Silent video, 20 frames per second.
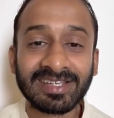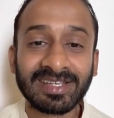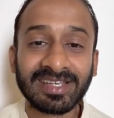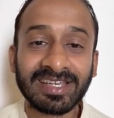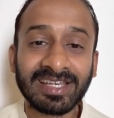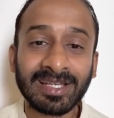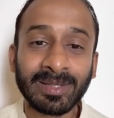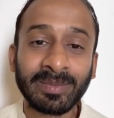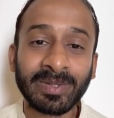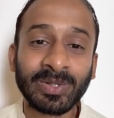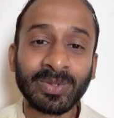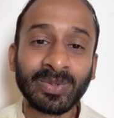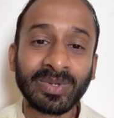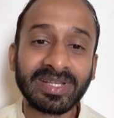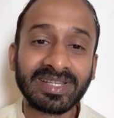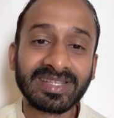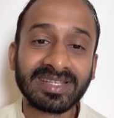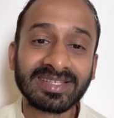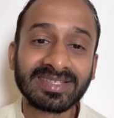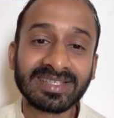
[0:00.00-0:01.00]
He'll be
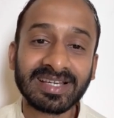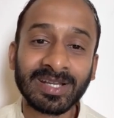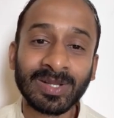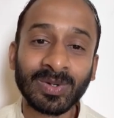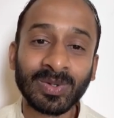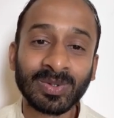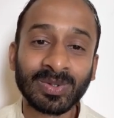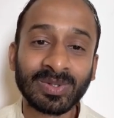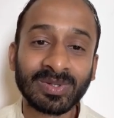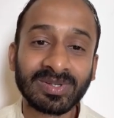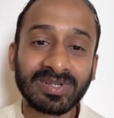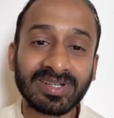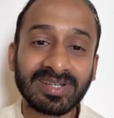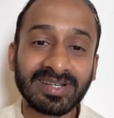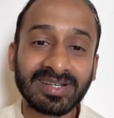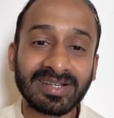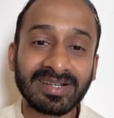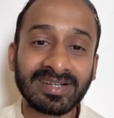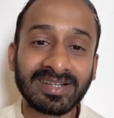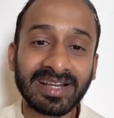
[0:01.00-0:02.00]
doing this alone,
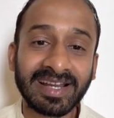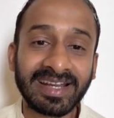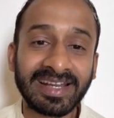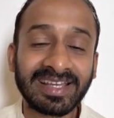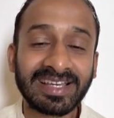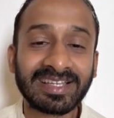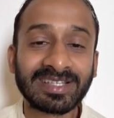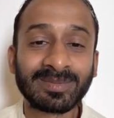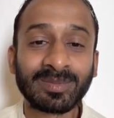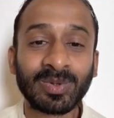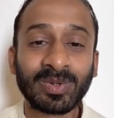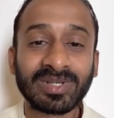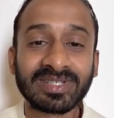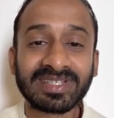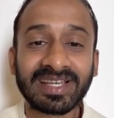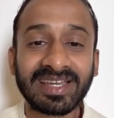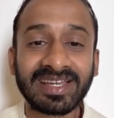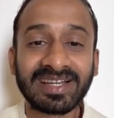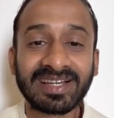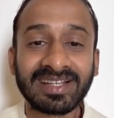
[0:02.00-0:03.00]
riding his
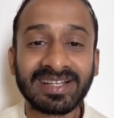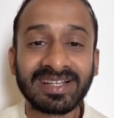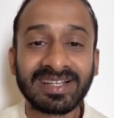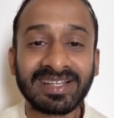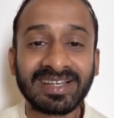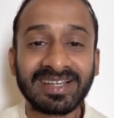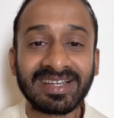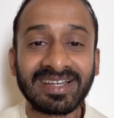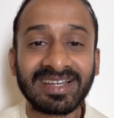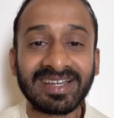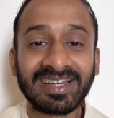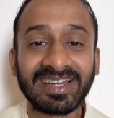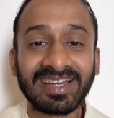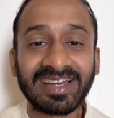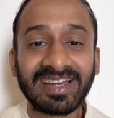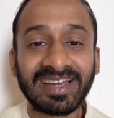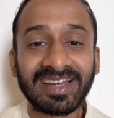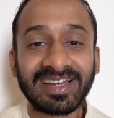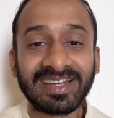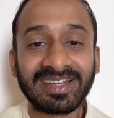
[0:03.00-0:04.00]
motorcycle.
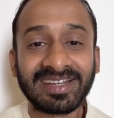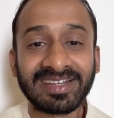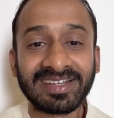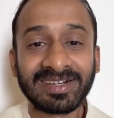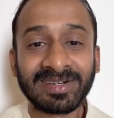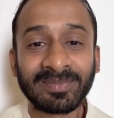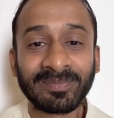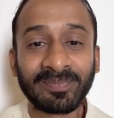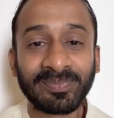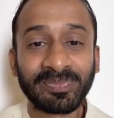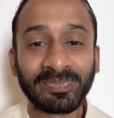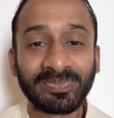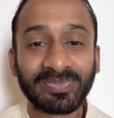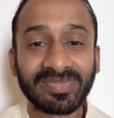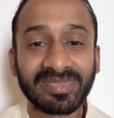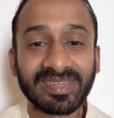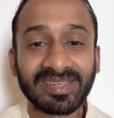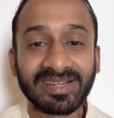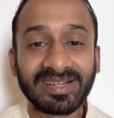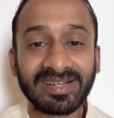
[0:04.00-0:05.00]
And
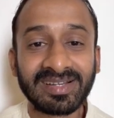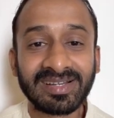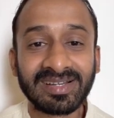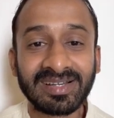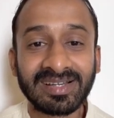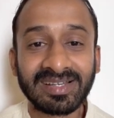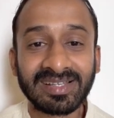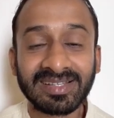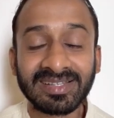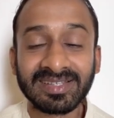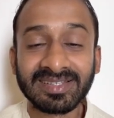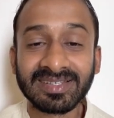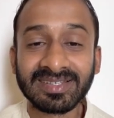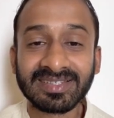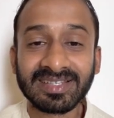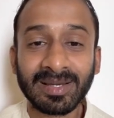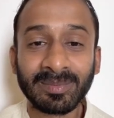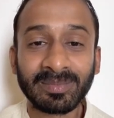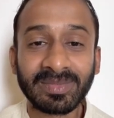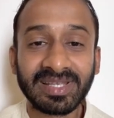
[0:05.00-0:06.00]
this is
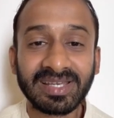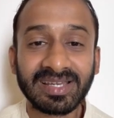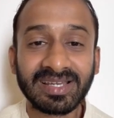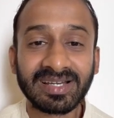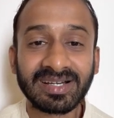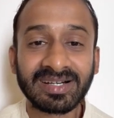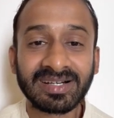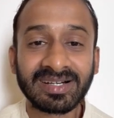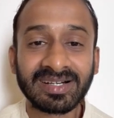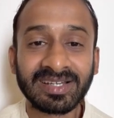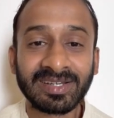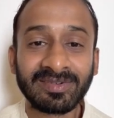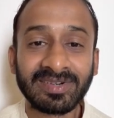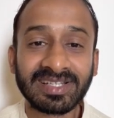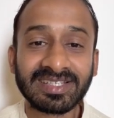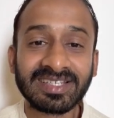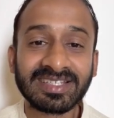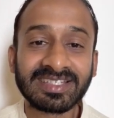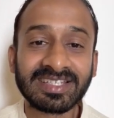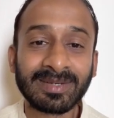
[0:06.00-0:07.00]
something, if I
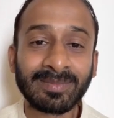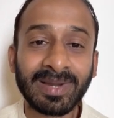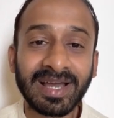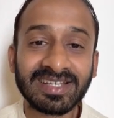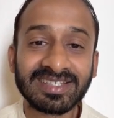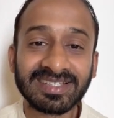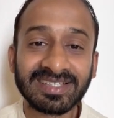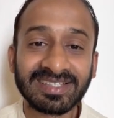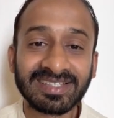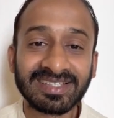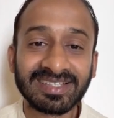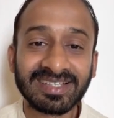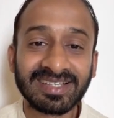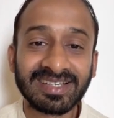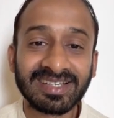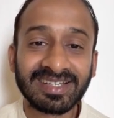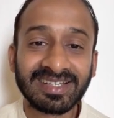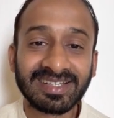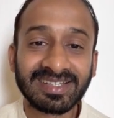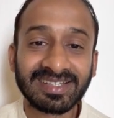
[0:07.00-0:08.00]
just imagine
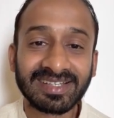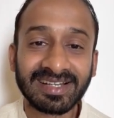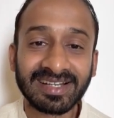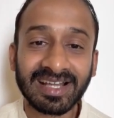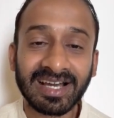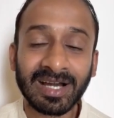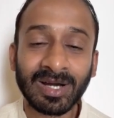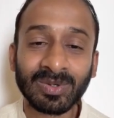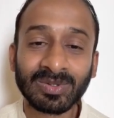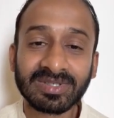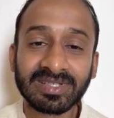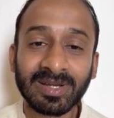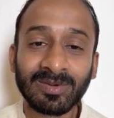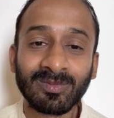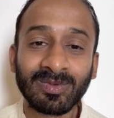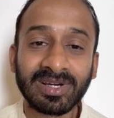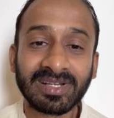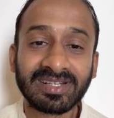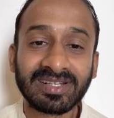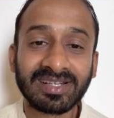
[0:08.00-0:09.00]
that how
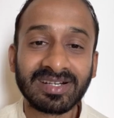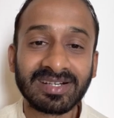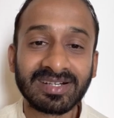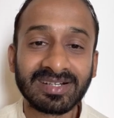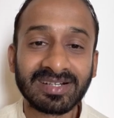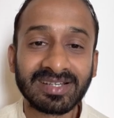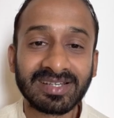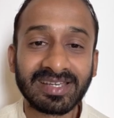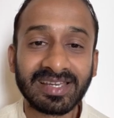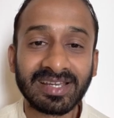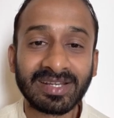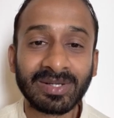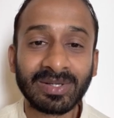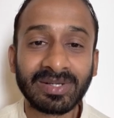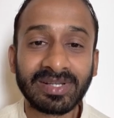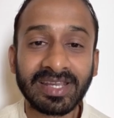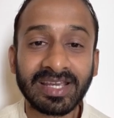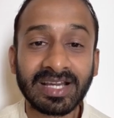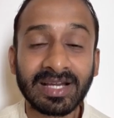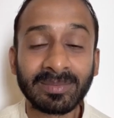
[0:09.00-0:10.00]
someone can
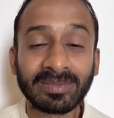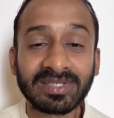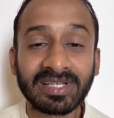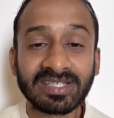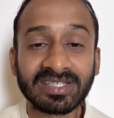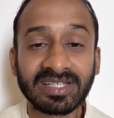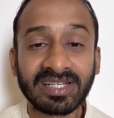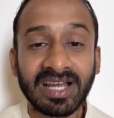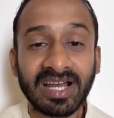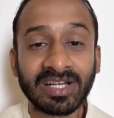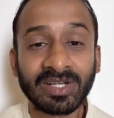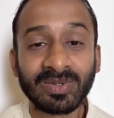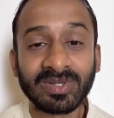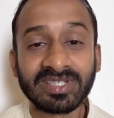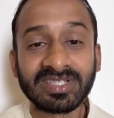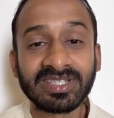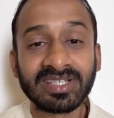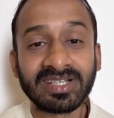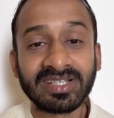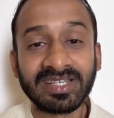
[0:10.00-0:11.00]
take up such an
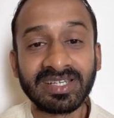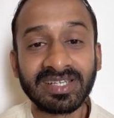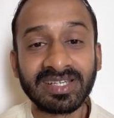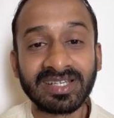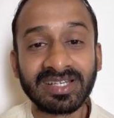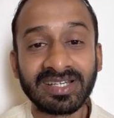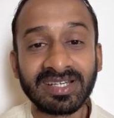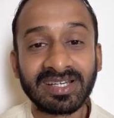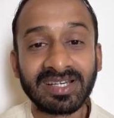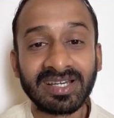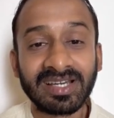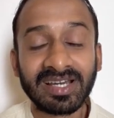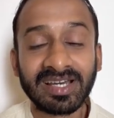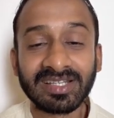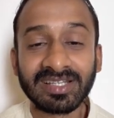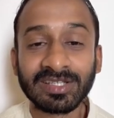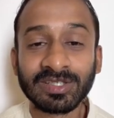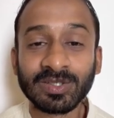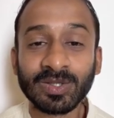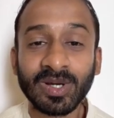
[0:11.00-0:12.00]
arduous journey,
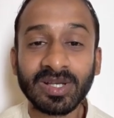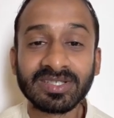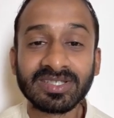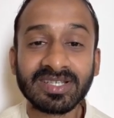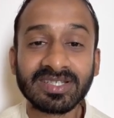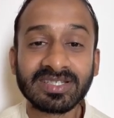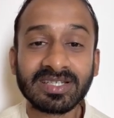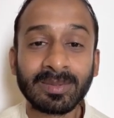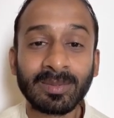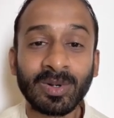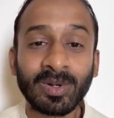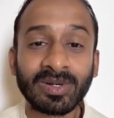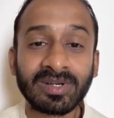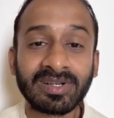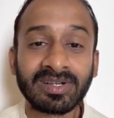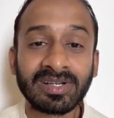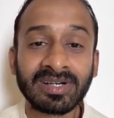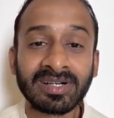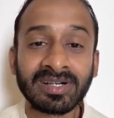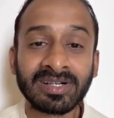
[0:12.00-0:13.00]
and it's not just about,